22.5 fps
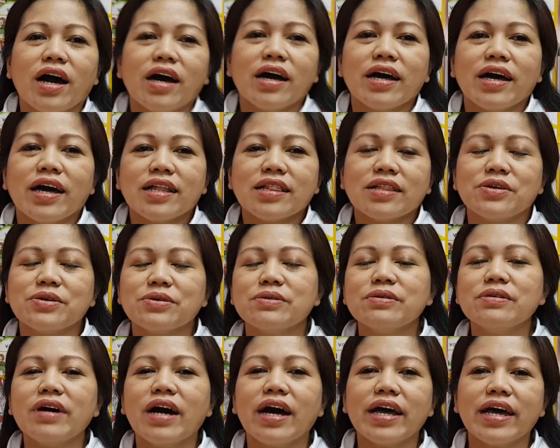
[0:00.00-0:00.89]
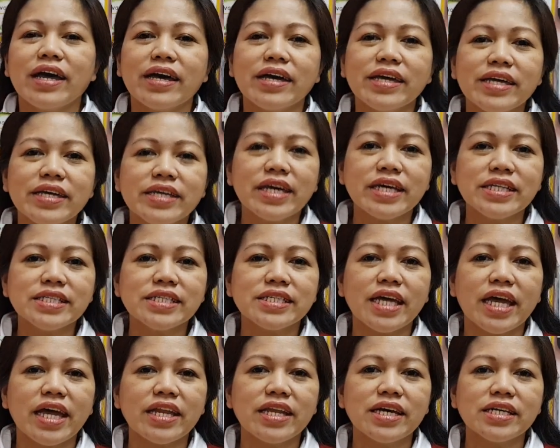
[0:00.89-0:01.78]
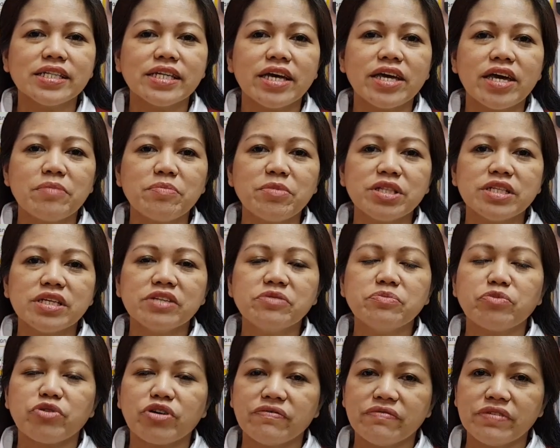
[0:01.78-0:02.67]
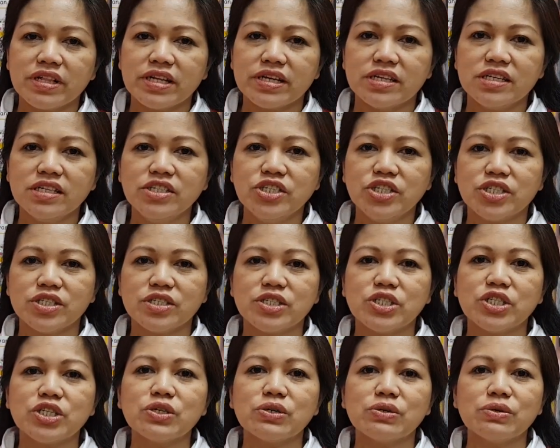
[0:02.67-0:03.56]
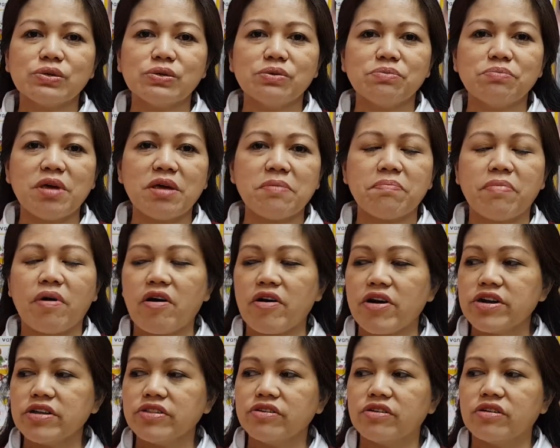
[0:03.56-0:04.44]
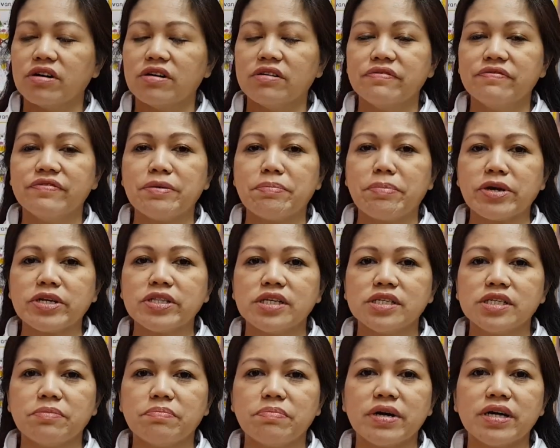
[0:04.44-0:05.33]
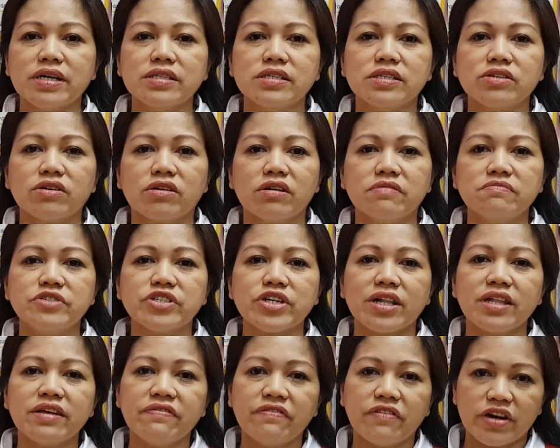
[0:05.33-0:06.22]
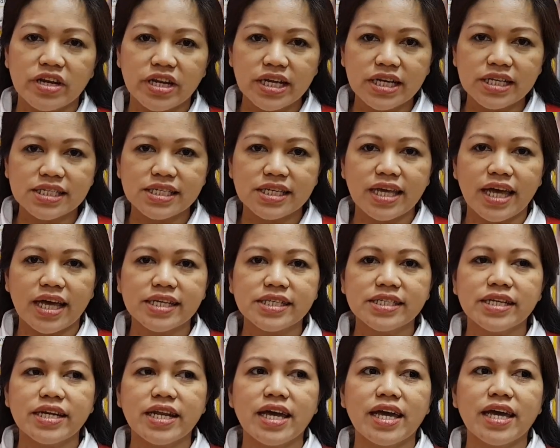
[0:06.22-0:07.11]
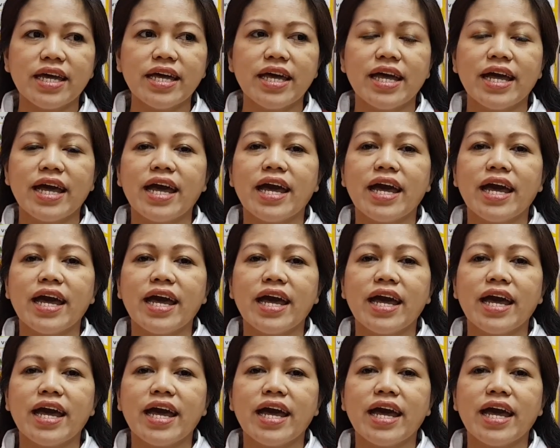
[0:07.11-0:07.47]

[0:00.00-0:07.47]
Hello. I can say that I am indeed privileged to be part of the participants of Jolly Phonics yesterday